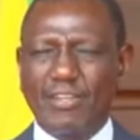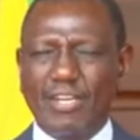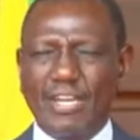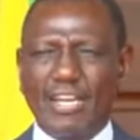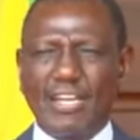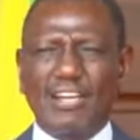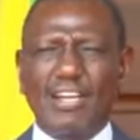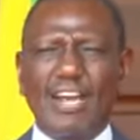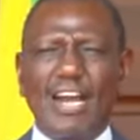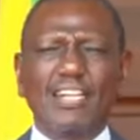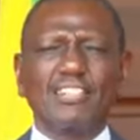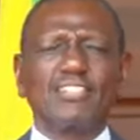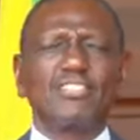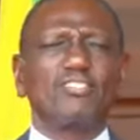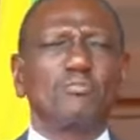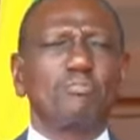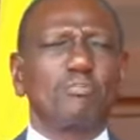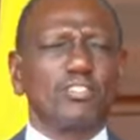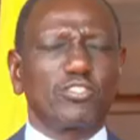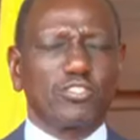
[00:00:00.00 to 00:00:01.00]
enhance
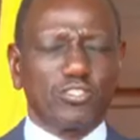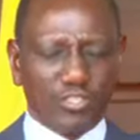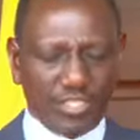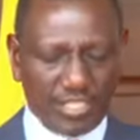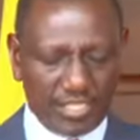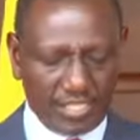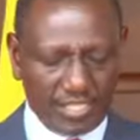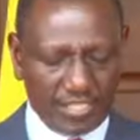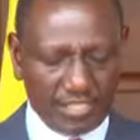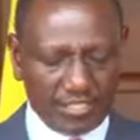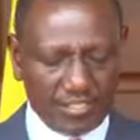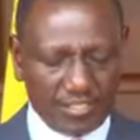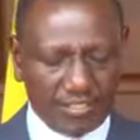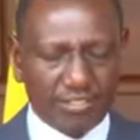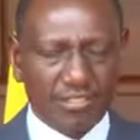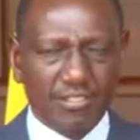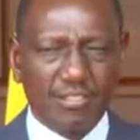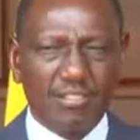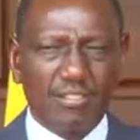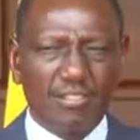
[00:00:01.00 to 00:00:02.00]
opportunities
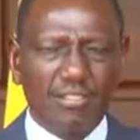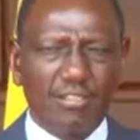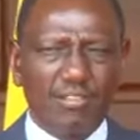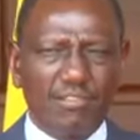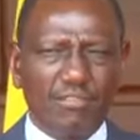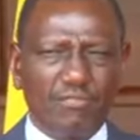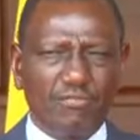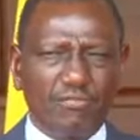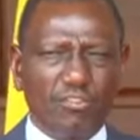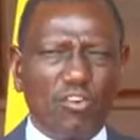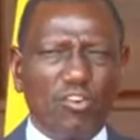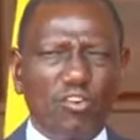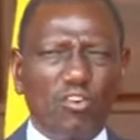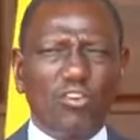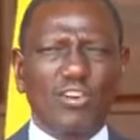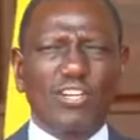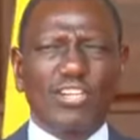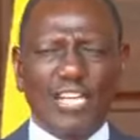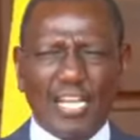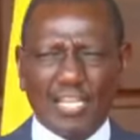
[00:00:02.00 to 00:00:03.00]
for all
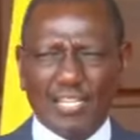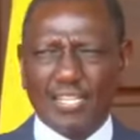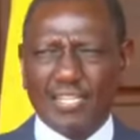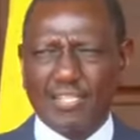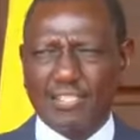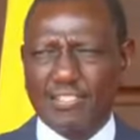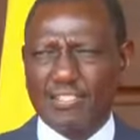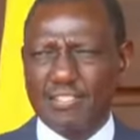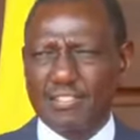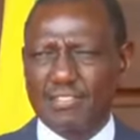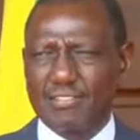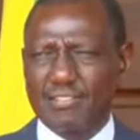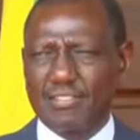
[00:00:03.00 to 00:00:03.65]
Kenyans